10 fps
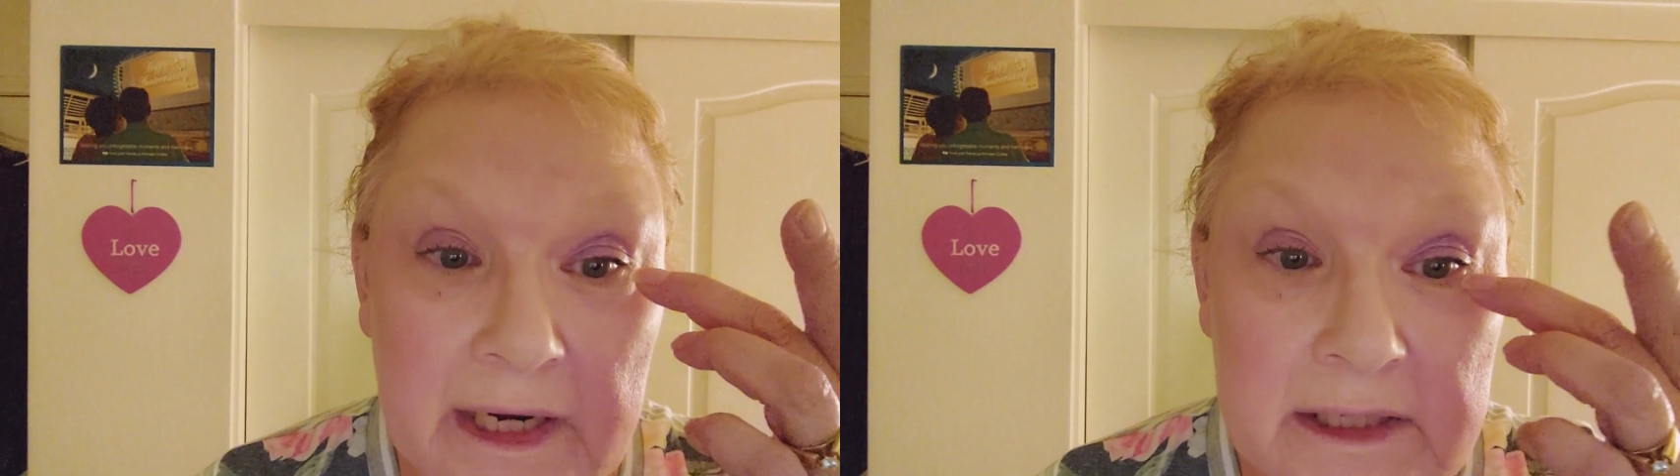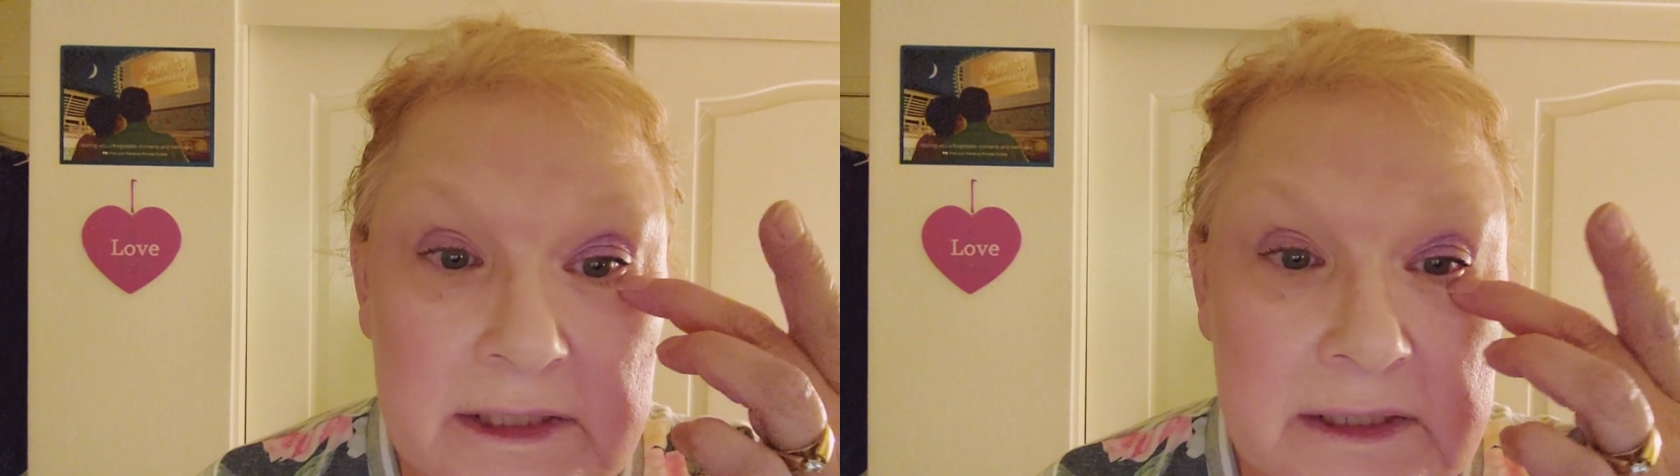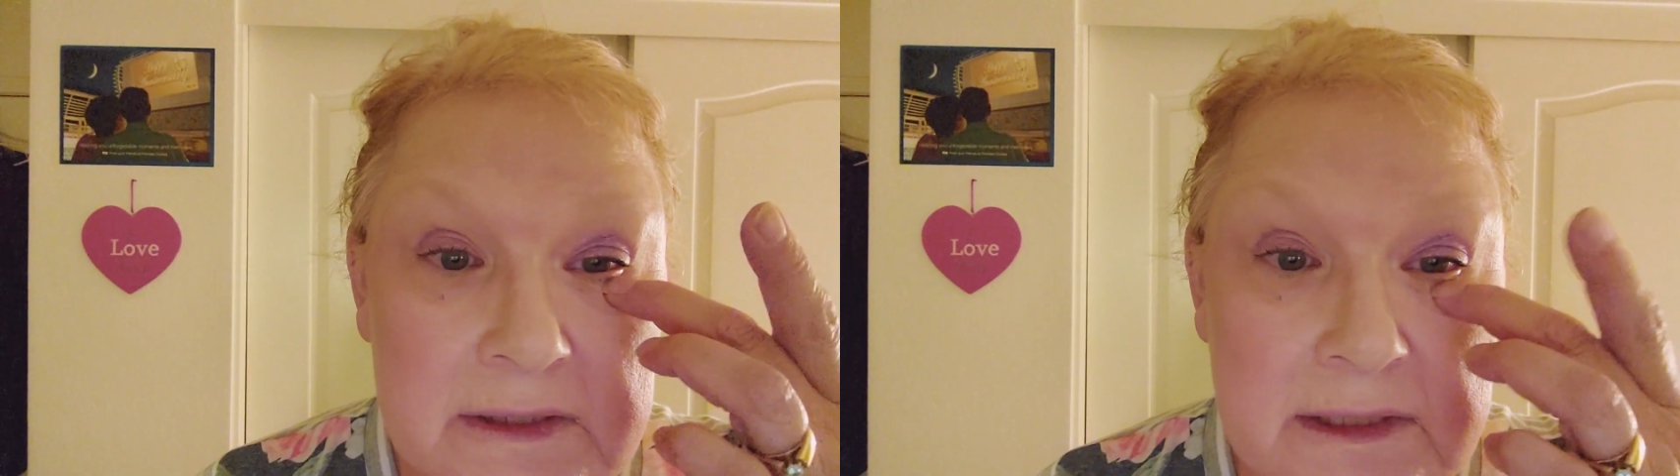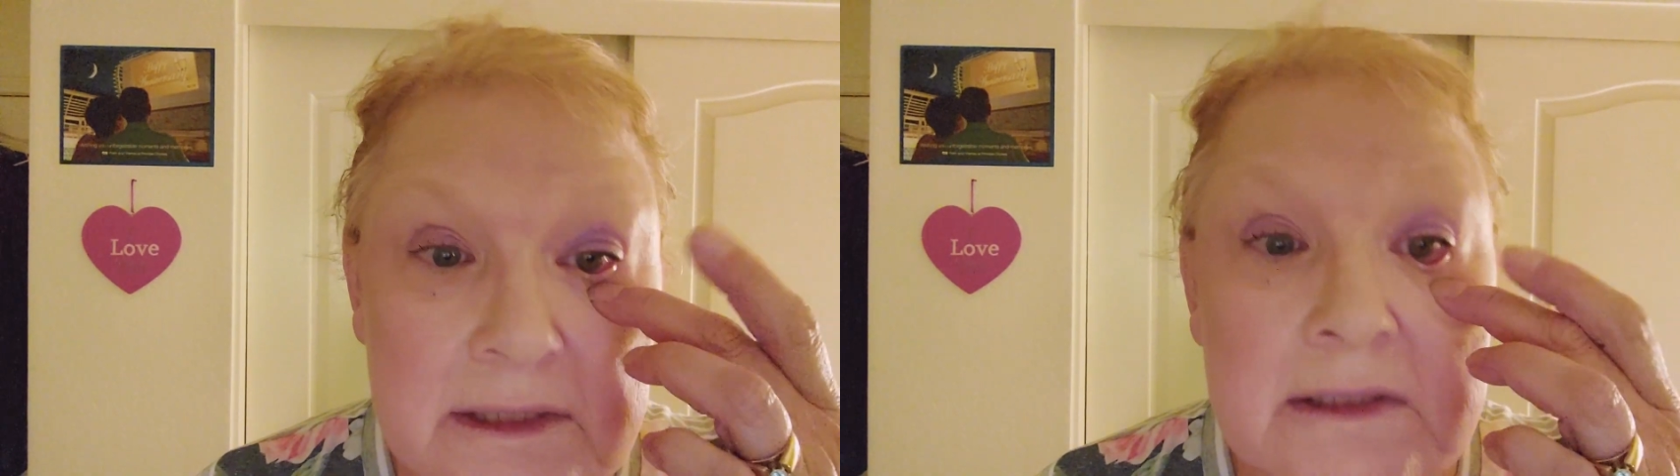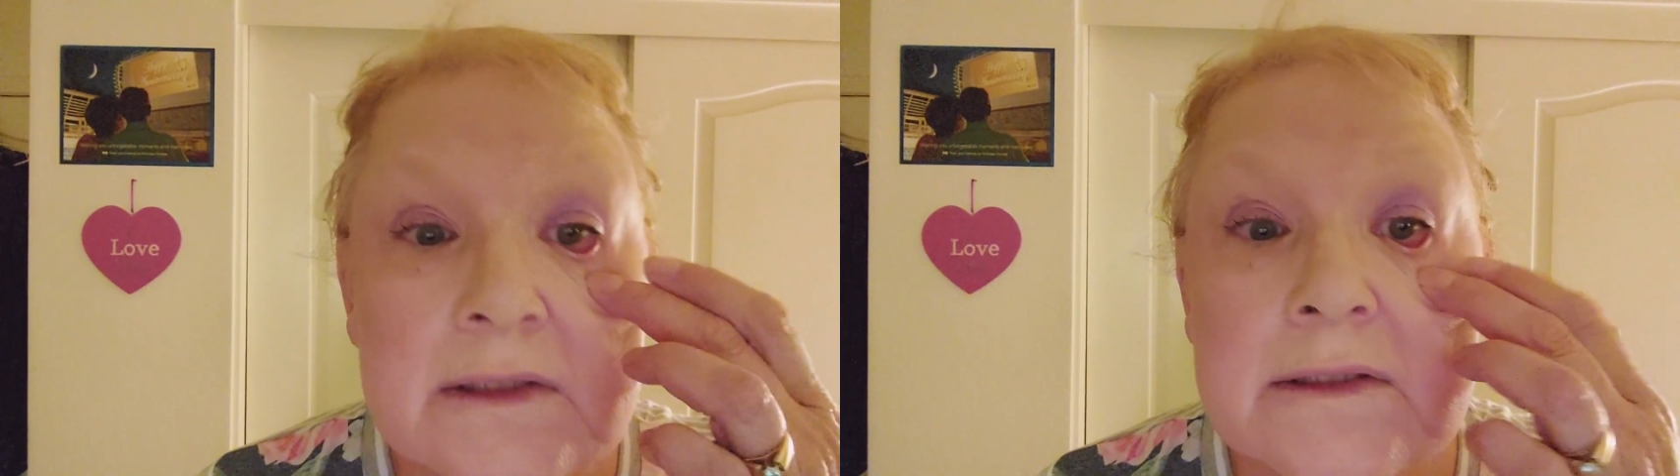it's just
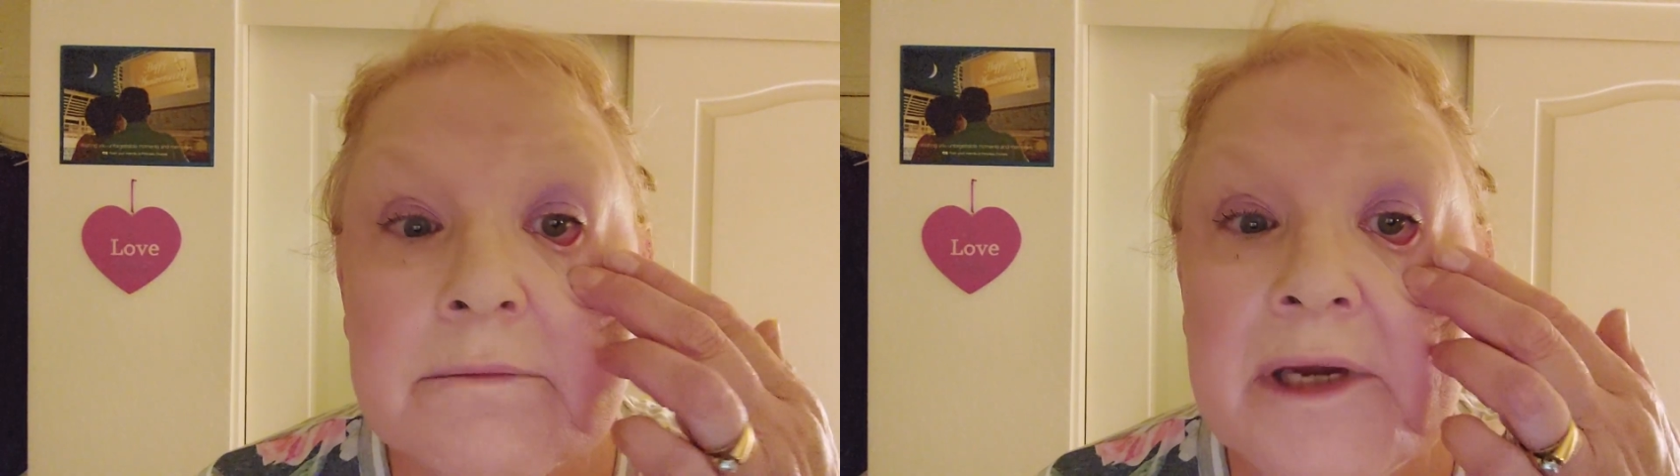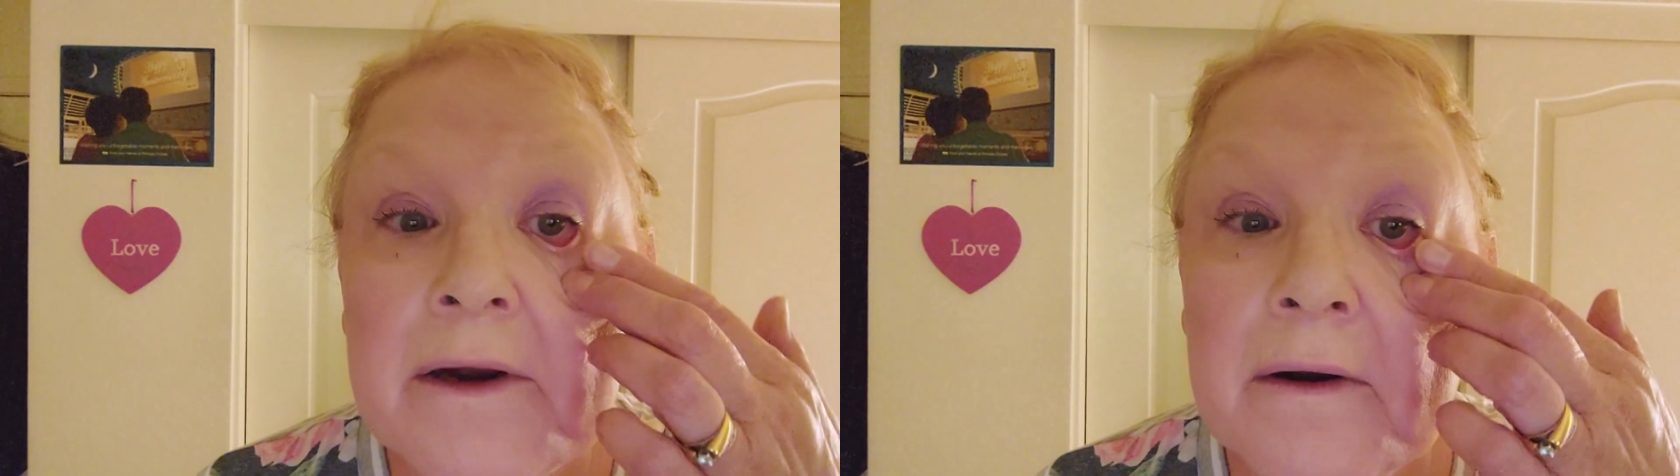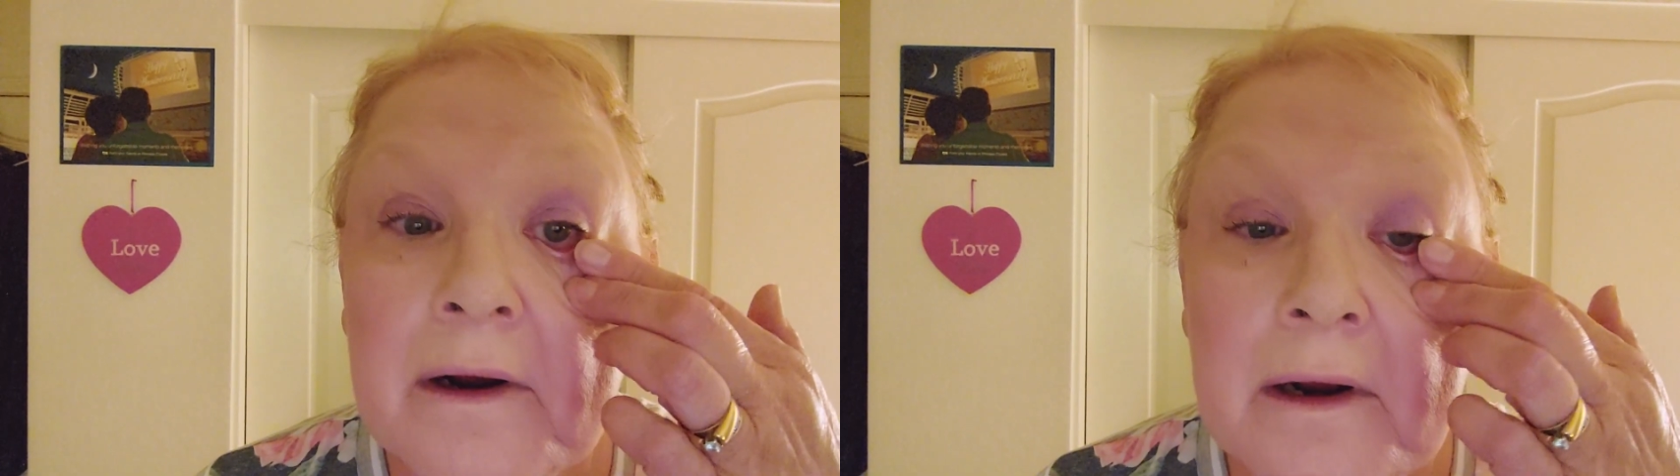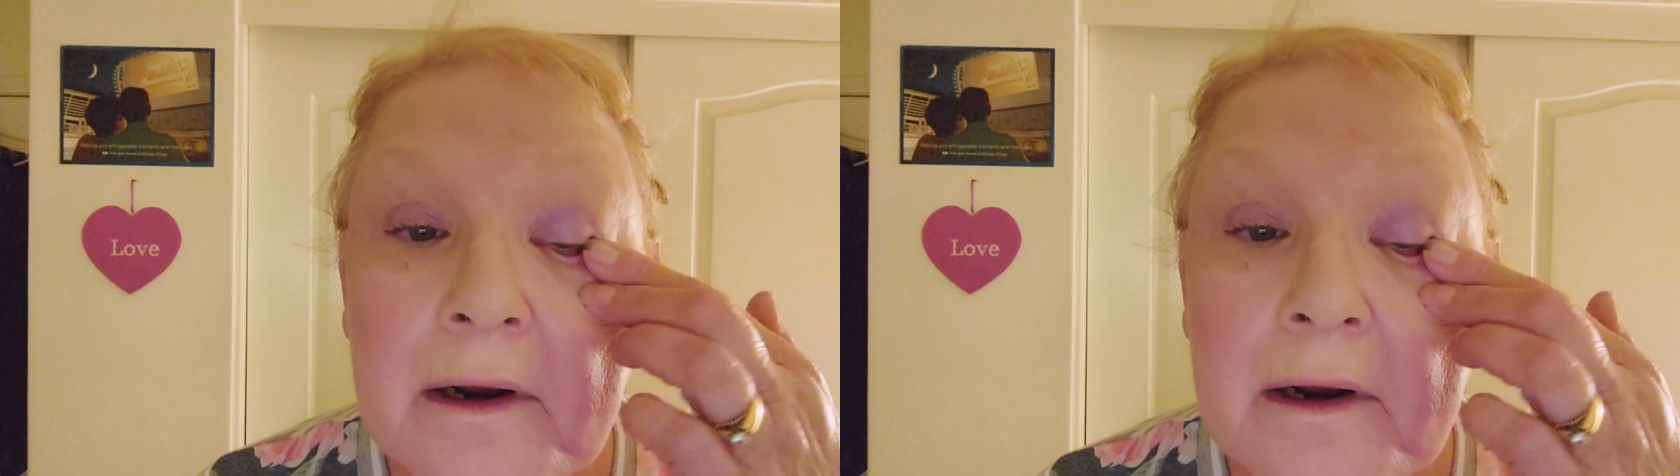going to smear.